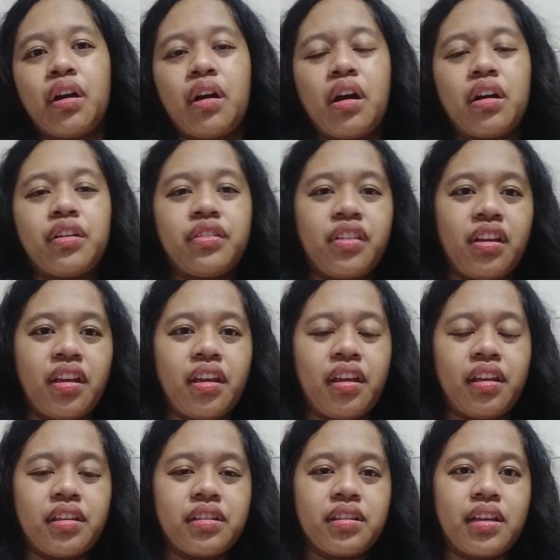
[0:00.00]
are
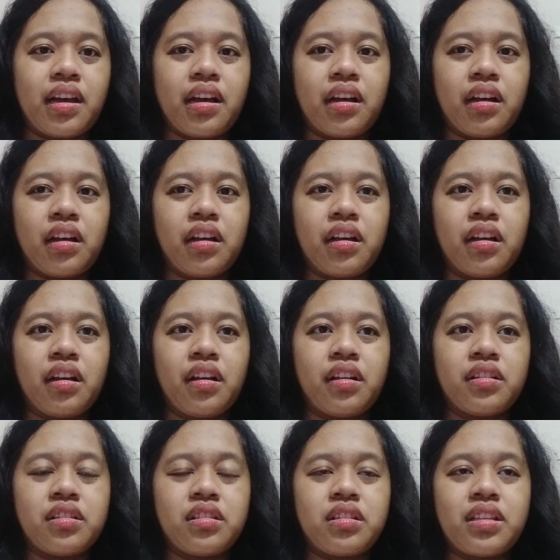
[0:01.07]
they
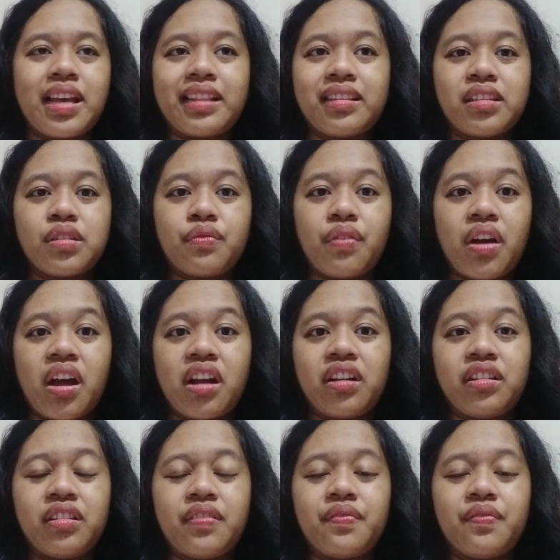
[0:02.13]
satisfied,